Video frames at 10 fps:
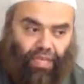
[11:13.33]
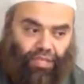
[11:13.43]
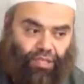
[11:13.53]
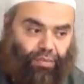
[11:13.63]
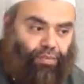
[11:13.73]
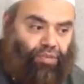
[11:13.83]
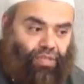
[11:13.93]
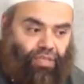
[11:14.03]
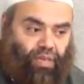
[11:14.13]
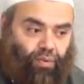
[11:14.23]
She
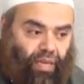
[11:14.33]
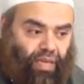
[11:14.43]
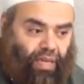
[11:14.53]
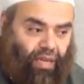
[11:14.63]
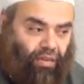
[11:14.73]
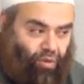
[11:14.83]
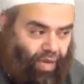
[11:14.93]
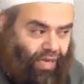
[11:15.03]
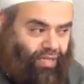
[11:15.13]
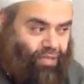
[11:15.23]
pushes away a
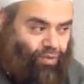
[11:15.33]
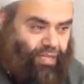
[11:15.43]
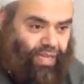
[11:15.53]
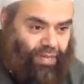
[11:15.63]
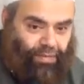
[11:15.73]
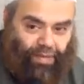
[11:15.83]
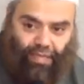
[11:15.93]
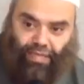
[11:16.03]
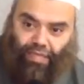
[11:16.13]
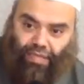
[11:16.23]
nu'as or
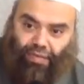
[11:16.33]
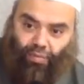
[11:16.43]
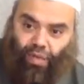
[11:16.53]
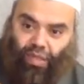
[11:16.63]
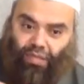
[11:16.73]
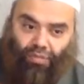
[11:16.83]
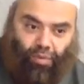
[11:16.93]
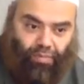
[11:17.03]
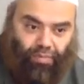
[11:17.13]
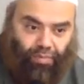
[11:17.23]
sleepiness with this
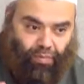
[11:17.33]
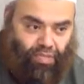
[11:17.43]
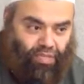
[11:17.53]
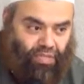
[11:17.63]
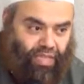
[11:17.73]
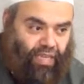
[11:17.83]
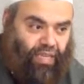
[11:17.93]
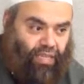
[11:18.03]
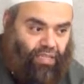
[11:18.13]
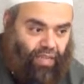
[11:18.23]
rope when she's
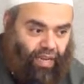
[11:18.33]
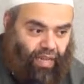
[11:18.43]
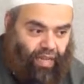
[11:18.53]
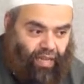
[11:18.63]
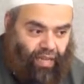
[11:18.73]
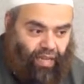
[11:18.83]
standing in salat.